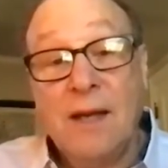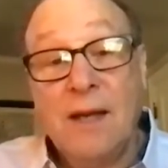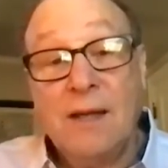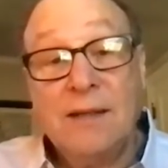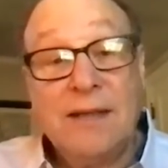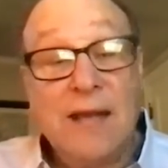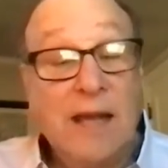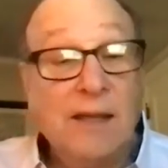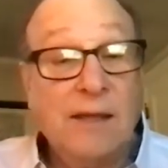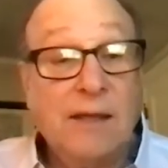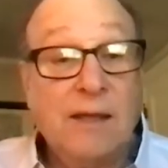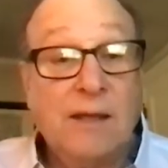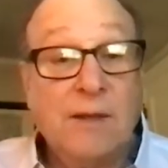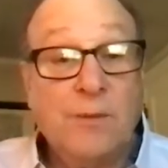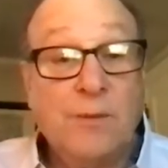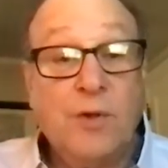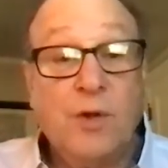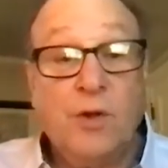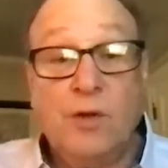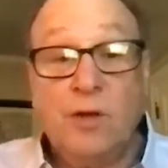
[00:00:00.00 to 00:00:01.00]
take the
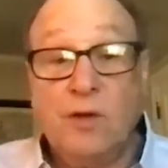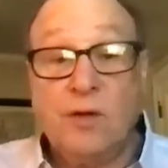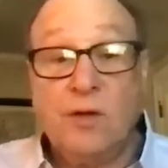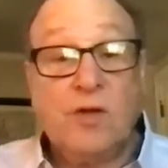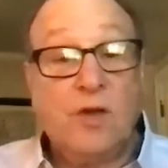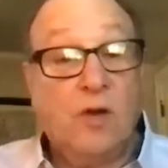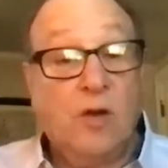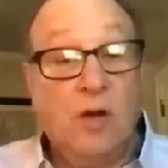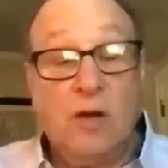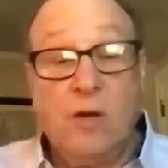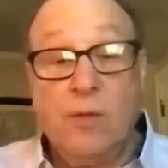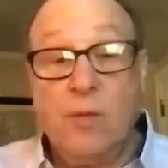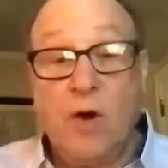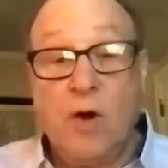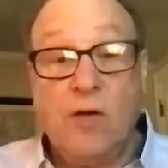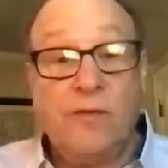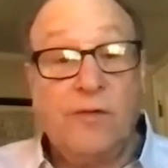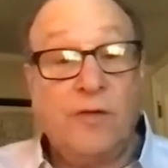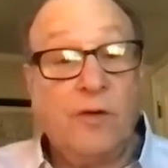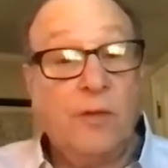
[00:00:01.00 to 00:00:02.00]
computers, look them
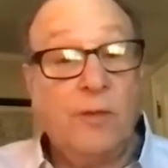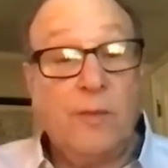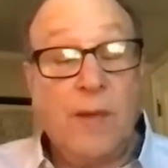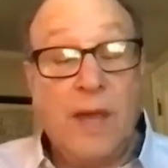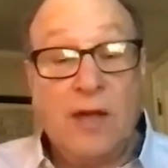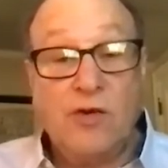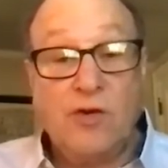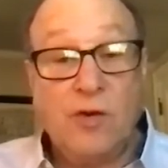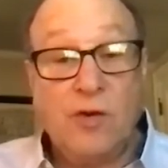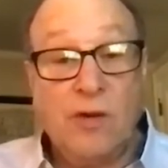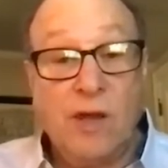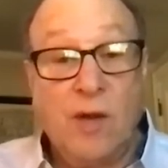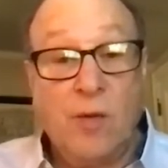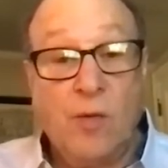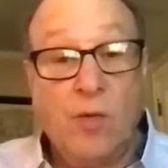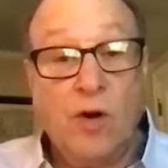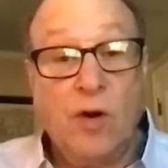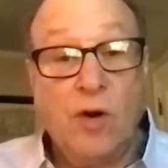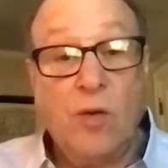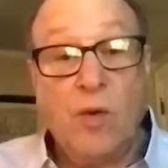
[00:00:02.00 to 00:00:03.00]
over, make sure they
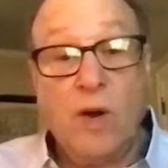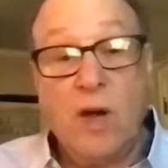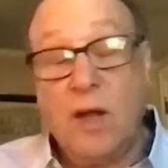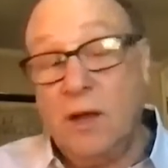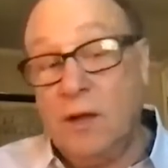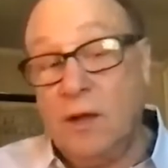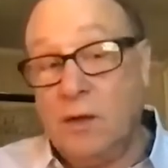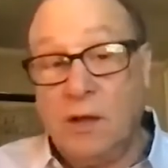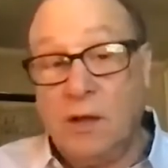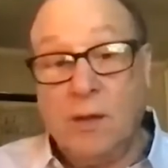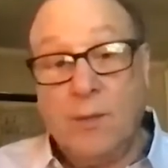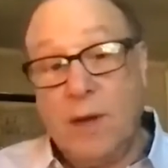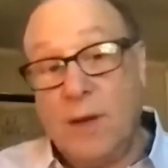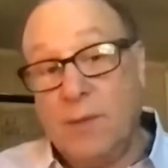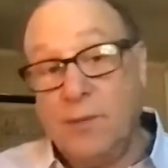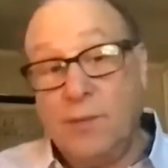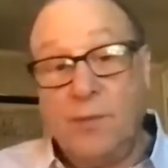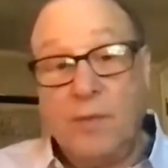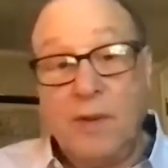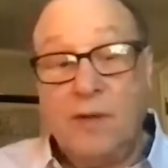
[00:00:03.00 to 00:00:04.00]
work well, hook them
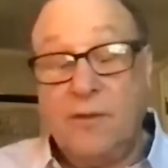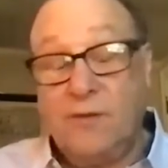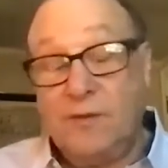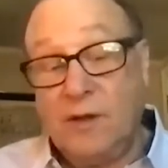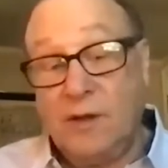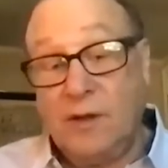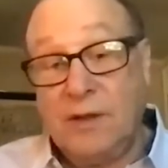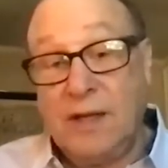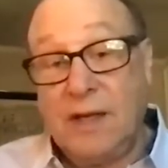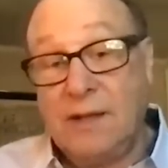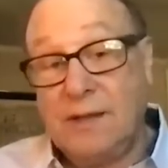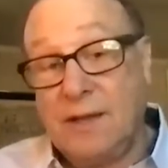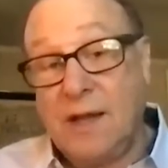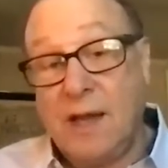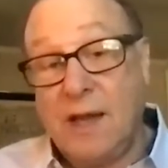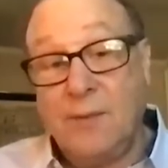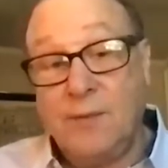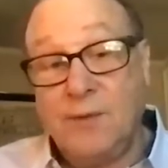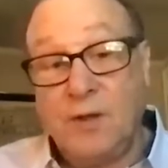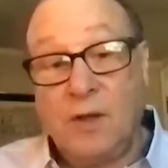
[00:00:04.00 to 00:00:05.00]
up, if they're
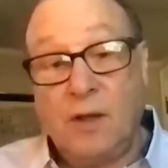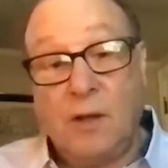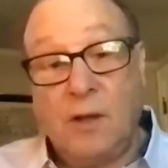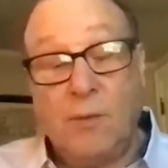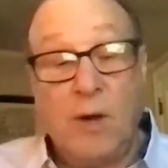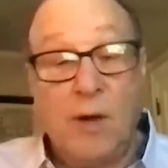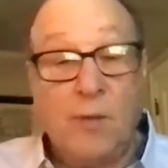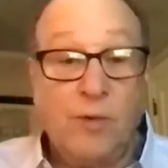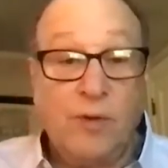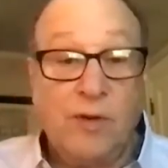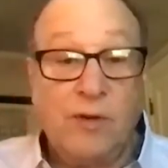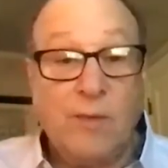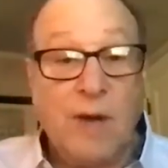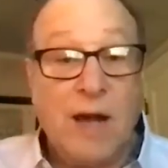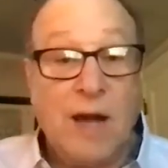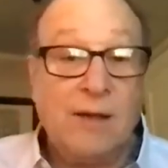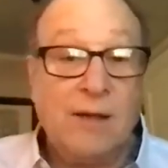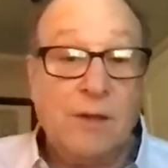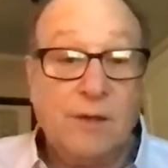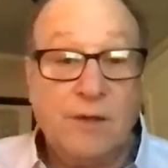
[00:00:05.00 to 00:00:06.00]
desktops, hook them up with
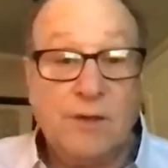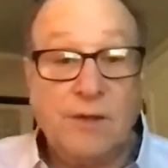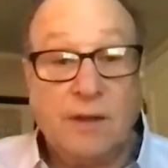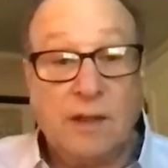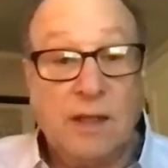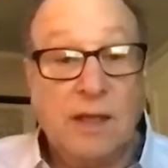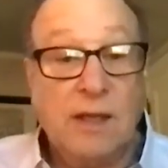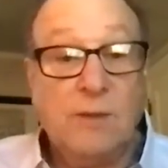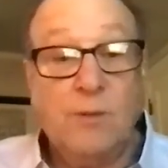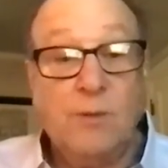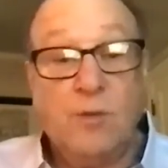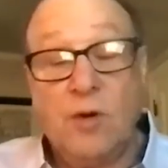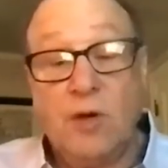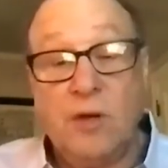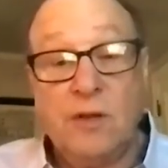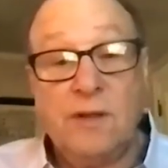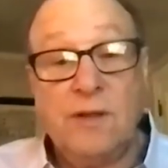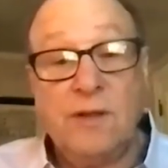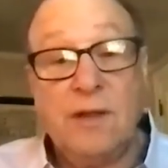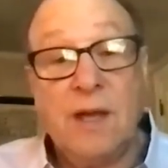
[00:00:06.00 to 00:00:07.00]
monitors and
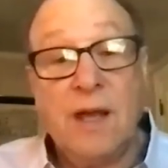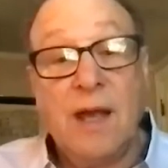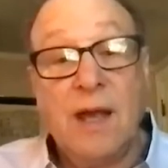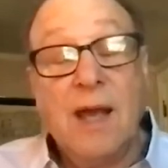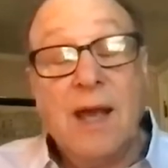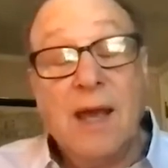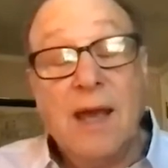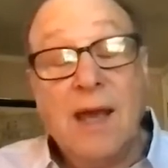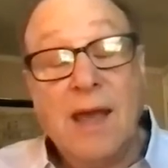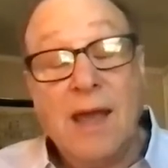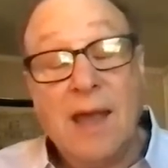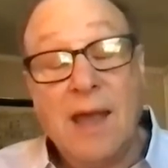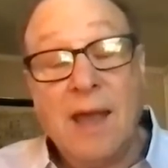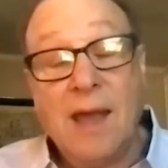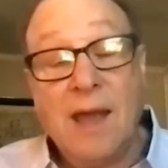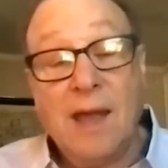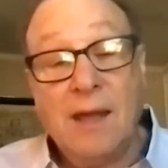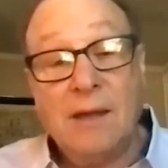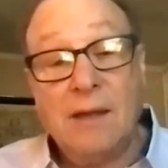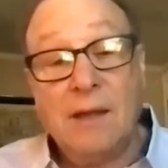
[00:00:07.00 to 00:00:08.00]
keyboards.
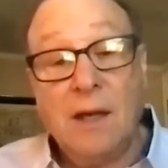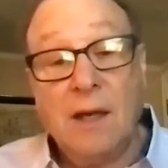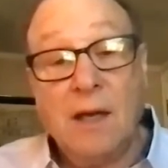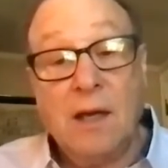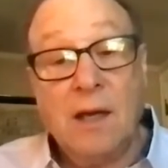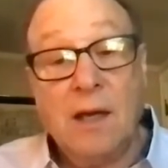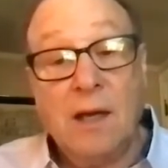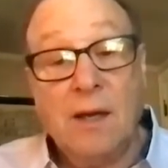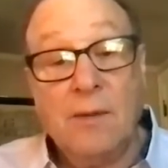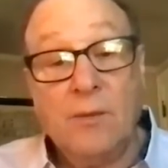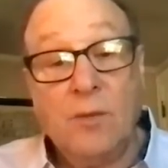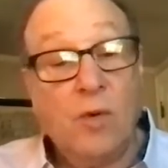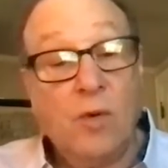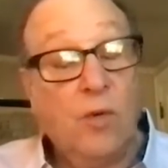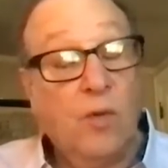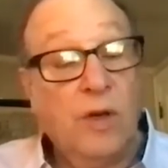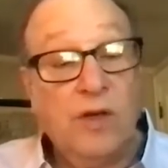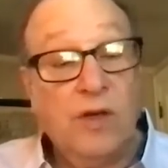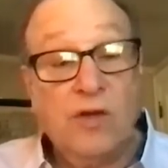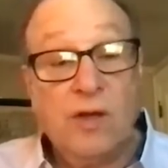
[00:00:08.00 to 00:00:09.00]
And
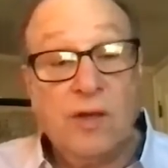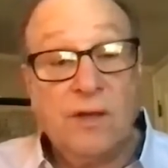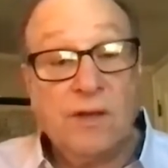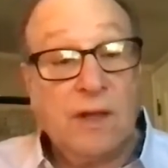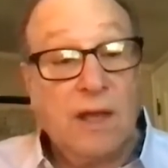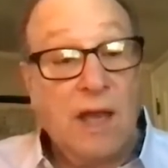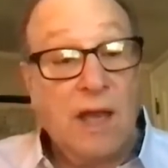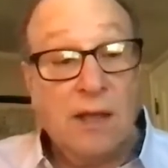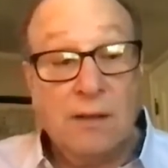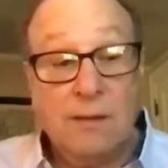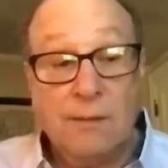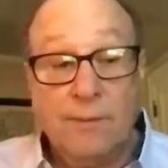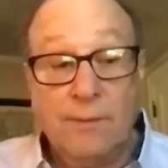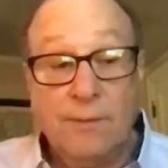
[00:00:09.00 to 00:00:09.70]
we just get,